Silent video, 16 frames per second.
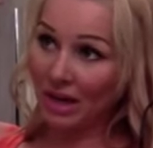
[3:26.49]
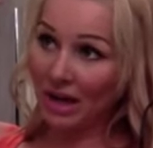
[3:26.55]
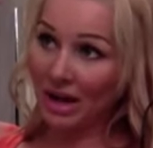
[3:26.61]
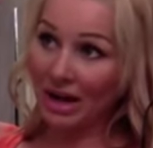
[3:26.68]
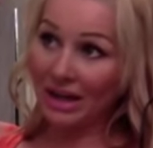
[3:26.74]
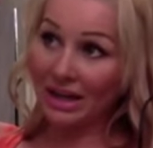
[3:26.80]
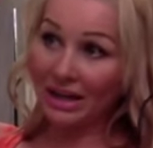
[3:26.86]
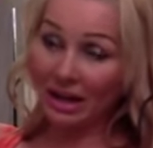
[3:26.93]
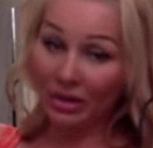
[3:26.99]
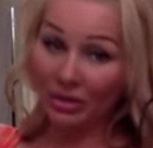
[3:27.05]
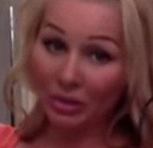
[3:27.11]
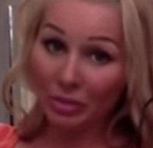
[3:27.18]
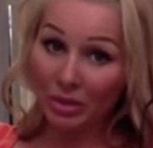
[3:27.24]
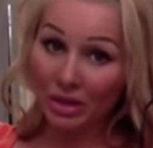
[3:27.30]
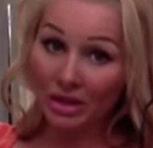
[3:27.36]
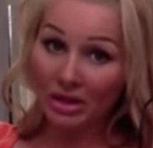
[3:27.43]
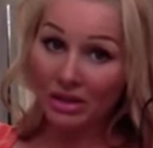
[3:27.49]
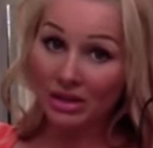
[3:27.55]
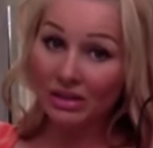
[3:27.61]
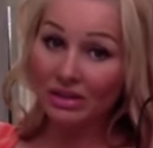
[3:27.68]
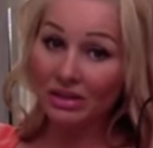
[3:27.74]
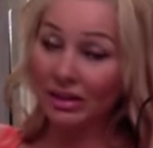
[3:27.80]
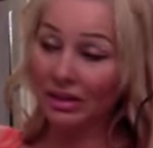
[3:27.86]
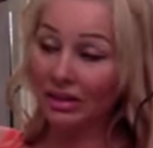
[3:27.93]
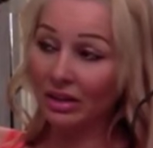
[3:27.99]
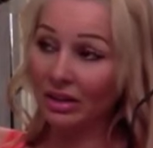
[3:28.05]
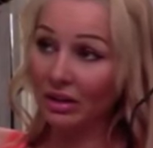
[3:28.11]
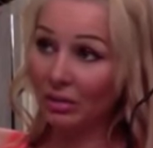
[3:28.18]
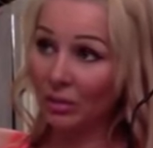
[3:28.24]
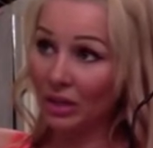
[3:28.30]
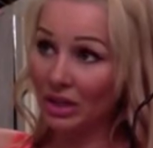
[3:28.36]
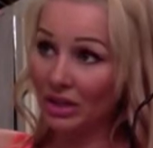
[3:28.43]
I get every piece, and
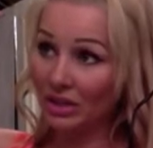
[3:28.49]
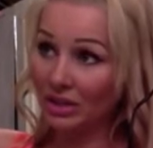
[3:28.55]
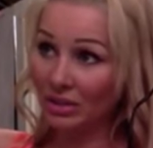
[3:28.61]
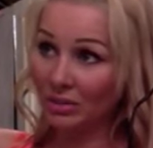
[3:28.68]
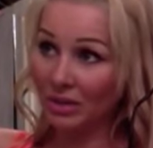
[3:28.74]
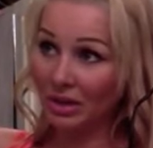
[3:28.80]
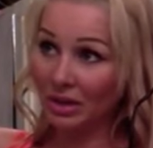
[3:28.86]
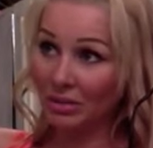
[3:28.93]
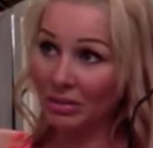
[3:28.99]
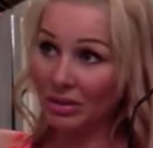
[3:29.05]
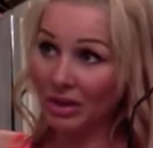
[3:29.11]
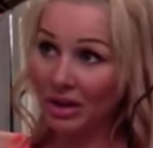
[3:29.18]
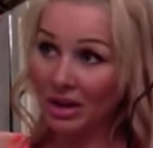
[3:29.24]
then when it's clipped up.